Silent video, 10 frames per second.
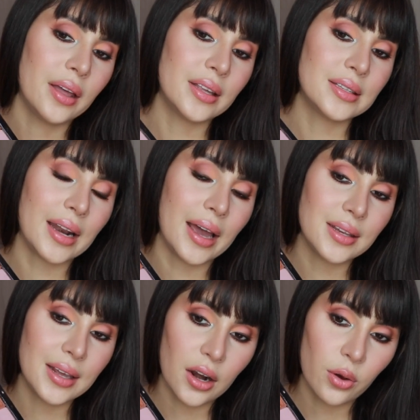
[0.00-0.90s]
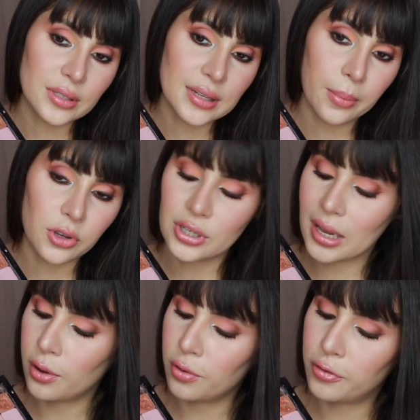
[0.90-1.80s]
This light yellow is
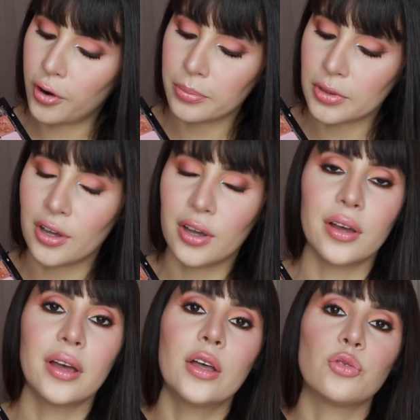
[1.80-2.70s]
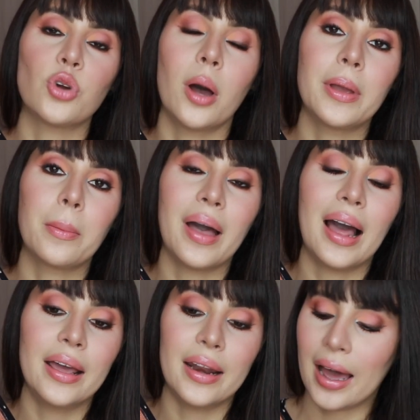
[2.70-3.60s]
Limoncello from the Tropic palette,